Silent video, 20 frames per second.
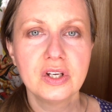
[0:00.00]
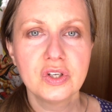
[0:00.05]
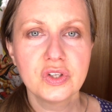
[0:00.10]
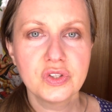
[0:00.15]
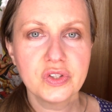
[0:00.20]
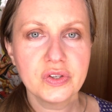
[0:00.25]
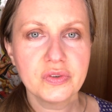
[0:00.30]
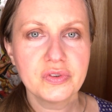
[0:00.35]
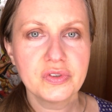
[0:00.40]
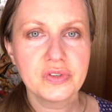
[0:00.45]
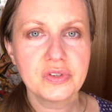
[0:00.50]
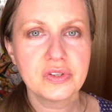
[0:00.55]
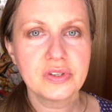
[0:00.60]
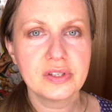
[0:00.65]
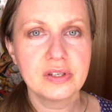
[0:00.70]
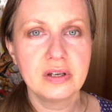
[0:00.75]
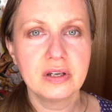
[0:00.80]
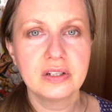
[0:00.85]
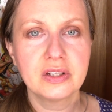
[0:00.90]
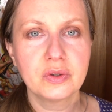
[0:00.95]

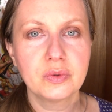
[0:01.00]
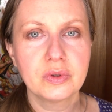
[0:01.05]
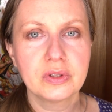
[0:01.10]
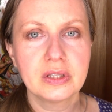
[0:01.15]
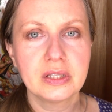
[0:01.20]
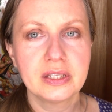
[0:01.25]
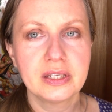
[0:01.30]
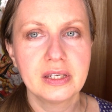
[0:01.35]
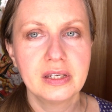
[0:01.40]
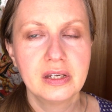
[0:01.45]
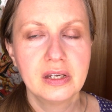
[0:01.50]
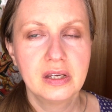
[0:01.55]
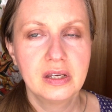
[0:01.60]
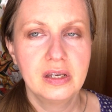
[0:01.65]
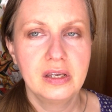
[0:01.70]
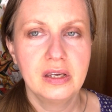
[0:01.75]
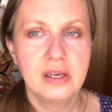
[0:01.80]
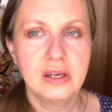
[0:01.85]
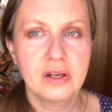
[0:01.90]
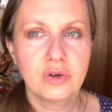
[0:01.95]
services adequately,
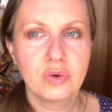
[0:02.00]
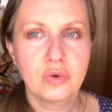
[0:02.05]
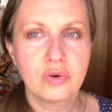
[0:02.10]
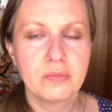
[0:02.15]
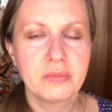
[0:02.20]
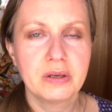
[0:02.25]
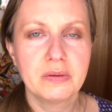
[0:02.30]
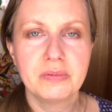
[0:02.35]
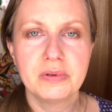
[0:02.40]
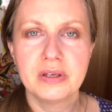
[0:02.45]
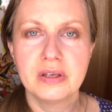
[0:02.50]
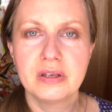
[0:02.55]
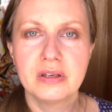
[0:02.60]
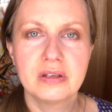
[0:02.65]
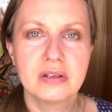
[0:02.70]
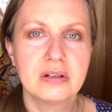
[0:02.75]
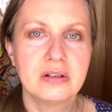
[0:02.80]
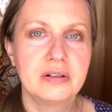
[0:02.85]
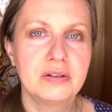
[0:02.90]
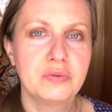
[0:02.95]
and or maybe
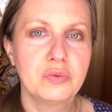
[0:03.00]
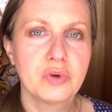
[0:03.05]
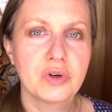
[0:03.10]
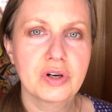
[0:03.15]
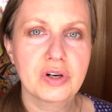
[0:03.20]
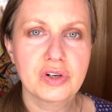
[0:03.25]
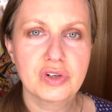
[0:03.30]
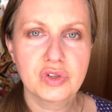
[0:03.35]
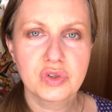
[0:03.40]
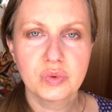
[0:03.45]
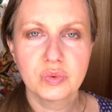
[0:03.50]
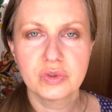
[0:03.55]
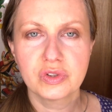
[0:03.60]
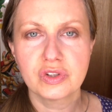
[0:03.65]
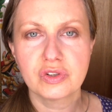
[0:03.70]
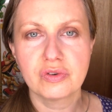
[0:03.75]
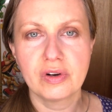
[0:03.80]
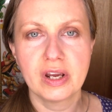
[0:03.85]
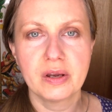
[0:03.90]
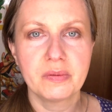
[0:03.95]
workers would
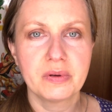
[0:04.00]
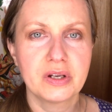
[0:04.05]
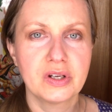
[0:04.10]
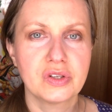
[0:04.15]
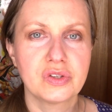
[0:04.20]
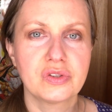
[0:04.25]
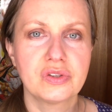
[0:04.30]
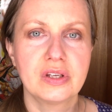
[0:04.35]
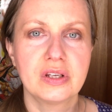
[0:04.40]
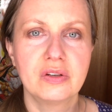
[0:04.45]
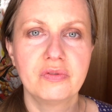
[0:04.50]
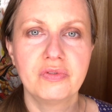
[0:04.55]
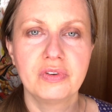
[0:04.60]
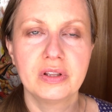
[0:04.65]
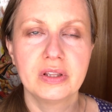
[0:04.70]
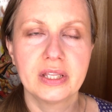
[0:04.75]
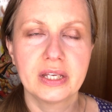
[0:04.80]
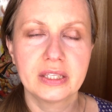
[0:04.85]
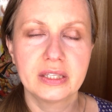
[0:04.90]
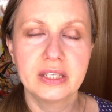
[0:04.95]
strike because they
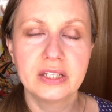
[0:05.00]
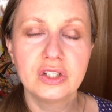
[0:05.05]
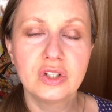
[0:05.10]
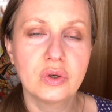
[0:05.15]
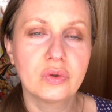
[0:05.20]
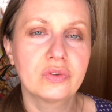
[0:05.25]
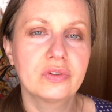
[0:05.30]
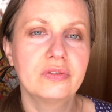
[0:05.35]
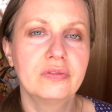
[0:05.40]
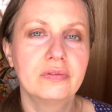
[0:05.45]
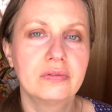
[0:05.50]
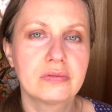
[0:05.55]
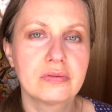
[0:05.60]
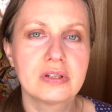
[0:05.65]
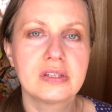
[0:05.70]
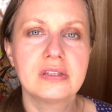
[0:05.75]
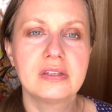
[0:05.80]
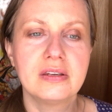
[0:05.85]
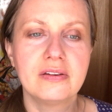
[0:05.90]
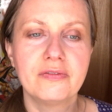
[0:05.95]
feel like they don't
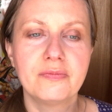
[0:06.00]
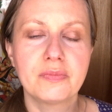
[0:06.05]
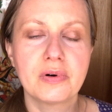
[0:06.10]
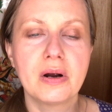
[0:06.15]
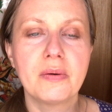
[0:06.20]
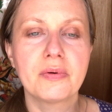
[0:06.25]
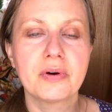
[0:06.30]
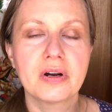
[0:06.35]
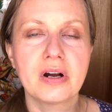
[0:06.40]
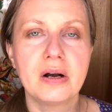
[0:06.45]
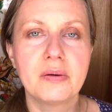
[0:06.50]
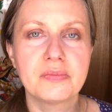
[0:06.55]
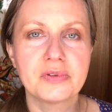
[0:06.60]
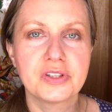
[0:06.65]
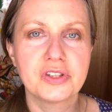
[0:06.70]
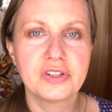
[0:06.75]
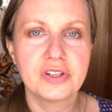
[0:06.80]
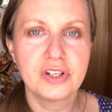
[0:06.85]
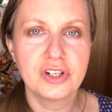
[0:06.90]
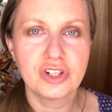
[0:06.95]
receive proper
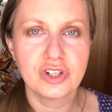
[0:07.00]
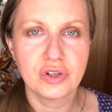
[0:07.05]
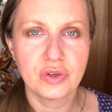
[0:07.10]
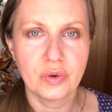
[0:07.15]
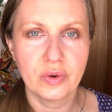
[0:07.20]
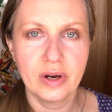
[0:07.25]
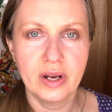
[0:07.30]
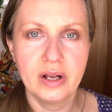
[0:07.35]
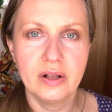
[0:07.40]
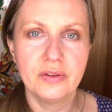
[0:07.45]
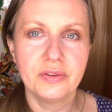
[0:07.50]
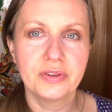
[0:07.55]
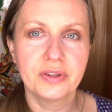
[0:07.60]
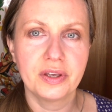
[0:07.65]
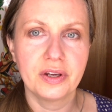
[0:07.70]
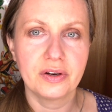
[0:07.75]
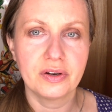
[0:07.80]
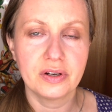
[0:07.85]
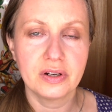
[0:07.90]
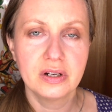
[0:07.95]
compensation or health
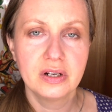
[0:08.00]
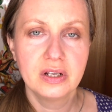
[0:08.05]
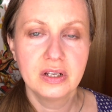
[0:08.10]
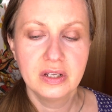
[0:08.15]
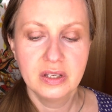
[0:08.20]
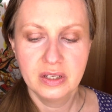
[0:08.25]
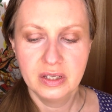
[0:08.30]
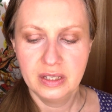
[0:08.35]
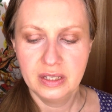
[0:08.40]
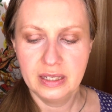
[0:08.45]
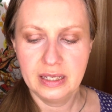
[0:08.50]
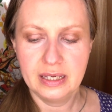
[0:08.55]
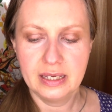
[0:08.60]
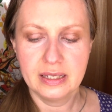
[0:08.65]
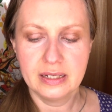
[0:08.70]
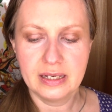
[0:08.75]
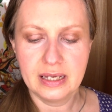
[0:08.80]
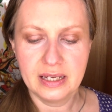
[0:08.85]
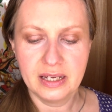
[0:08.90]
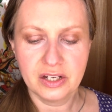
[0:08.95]
care.
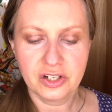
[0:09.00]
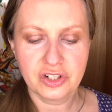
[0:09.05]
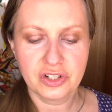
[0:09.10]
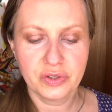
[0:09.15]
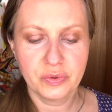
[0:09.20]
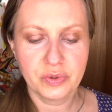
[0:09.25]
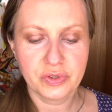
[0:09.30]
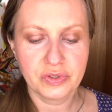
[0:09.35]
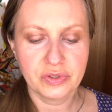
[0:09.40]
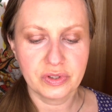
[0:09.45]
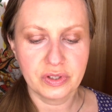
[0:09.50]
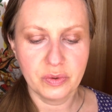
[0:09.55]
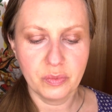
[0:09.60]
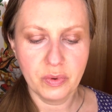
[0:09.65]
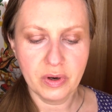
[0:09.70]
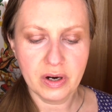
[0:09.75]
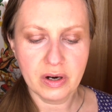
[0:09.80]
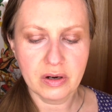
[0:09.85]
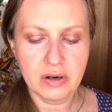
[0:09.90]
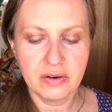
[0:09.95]
And I actually wasn't
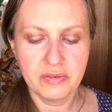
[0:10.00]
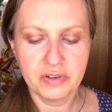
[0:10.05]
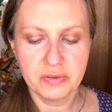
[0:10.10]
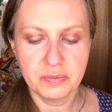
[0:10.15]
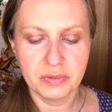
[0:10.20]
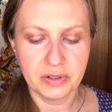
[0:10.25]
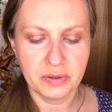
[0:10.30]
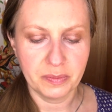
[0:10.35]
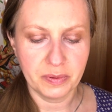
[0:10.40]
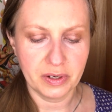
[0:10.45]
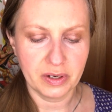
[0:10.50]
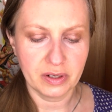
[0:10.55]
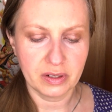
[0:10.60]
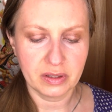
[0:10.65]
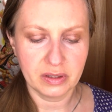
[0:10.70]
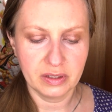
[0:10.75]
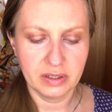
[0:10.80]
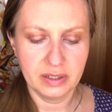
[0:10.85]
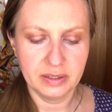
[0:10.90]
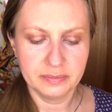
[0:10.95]
aware of it, but
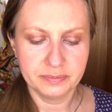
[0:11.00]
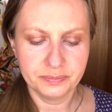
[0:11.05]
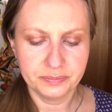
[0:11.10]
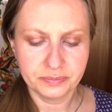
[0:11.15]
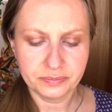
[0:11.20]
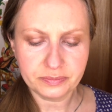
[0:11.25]
apparently